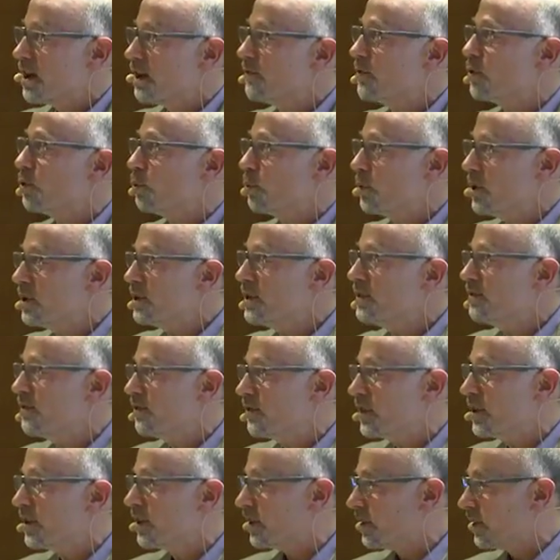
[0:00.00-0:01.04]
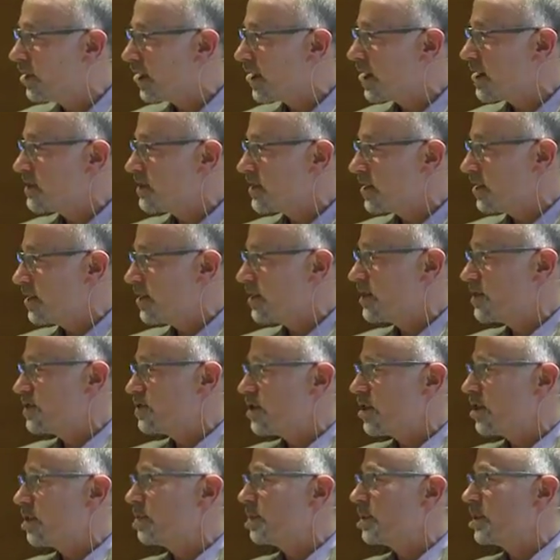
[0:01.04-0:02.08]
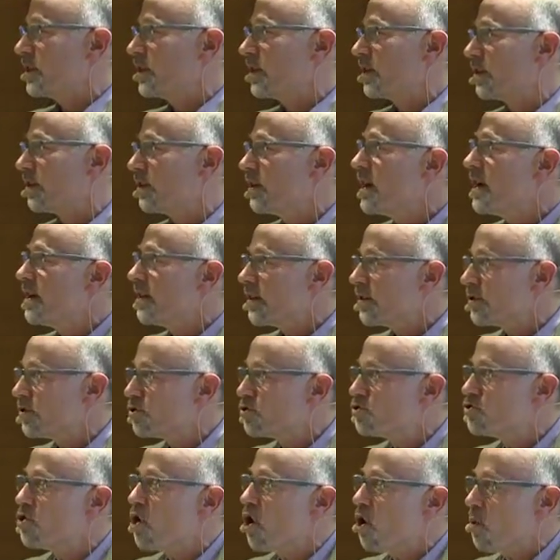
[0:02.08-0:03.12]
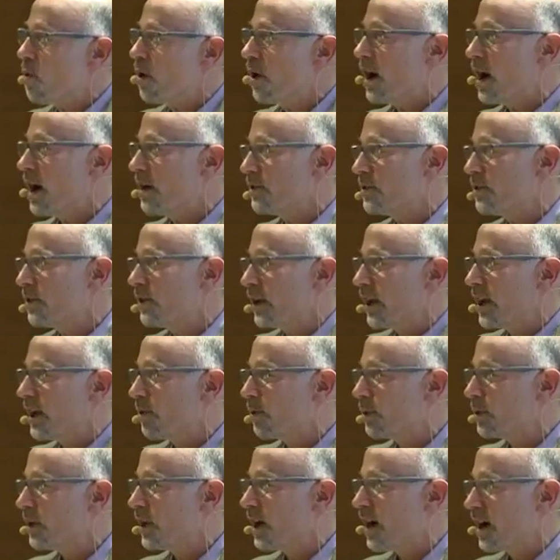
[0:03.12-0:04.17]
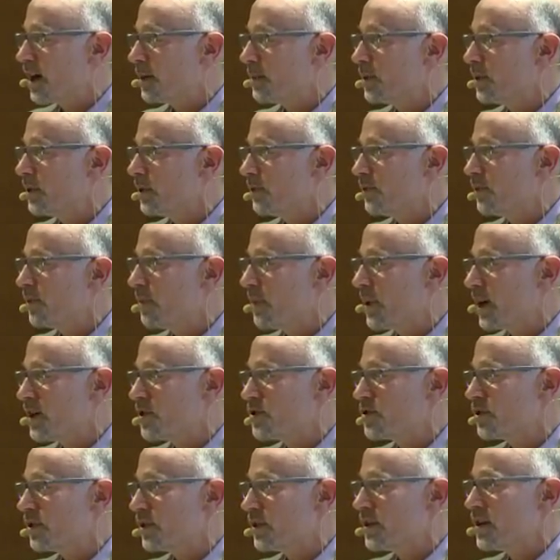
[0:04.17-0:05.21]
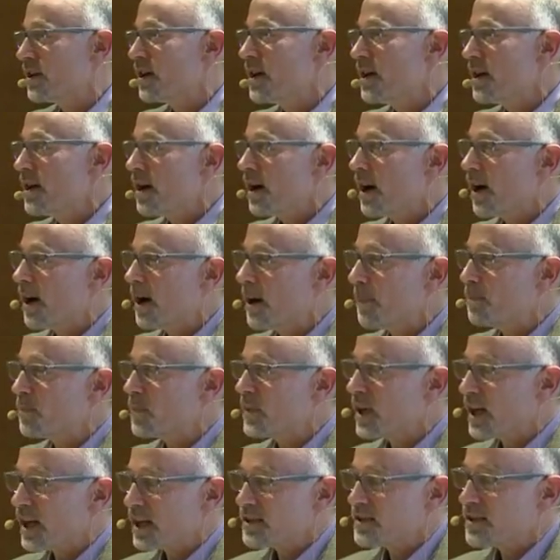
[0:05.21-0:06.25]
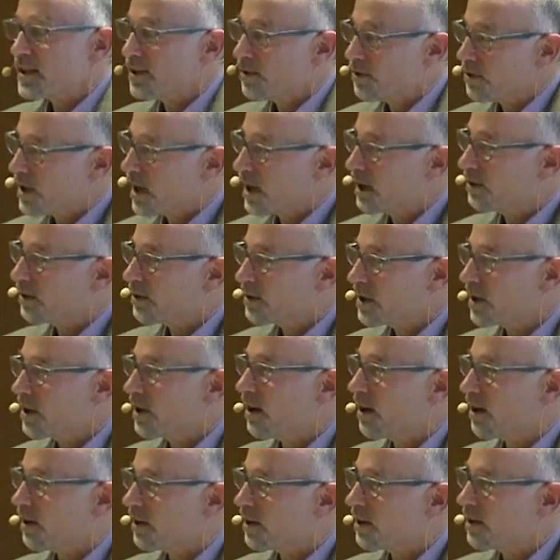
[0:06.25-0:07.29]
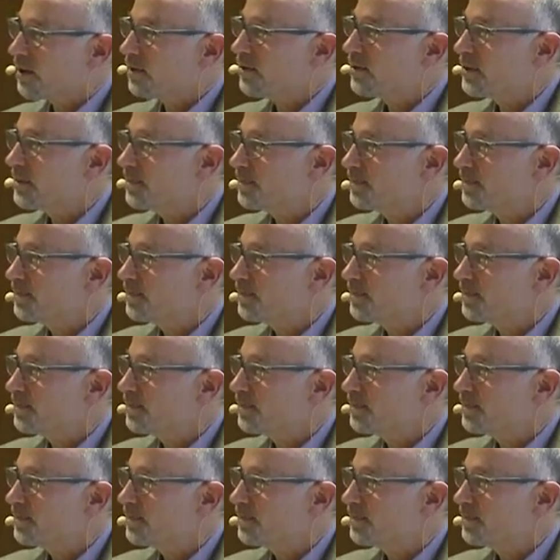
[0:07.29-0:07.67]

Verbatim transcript: If you really feel, like I said to this gentleman here, that there's nowhere out there to get reliable information, um, then I'd say you're not looking hard enough